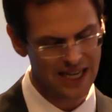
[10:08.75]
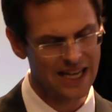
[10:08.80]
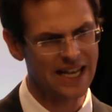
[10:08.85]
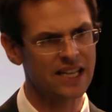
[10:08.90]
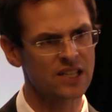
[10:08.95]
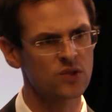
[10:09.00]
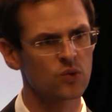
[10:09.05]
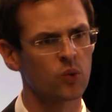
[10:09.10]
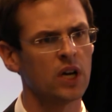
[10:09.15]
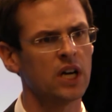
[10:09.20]

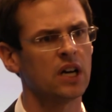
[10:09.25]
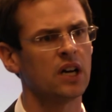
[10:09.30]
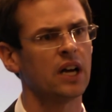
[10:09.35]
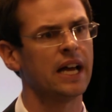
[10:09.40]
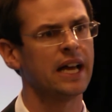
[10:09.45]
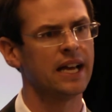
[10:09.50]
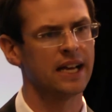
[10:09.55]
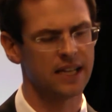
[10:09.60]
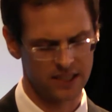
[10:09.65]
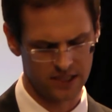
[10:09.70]
as well
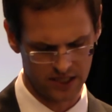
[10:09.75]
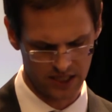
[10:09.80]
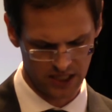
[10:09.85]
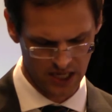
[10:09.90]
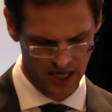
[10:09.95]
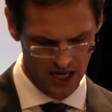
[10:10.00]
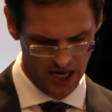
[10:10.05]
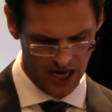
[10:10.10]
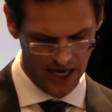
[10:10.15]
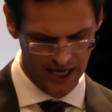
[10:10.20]
as
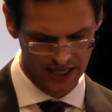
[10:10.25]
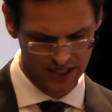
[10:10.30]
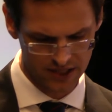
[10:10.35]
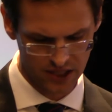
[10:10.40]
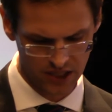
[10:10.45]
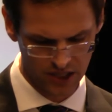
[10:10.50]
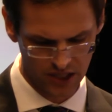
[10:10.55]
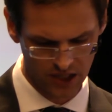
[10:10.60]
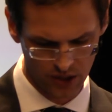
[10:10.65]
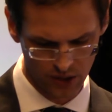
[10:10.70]

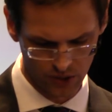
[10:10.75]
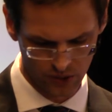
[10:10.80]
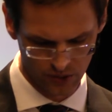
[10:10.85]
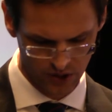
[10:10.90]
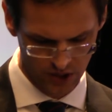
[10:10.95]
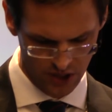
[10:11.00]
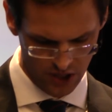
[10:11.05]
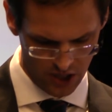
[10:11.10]
ITO.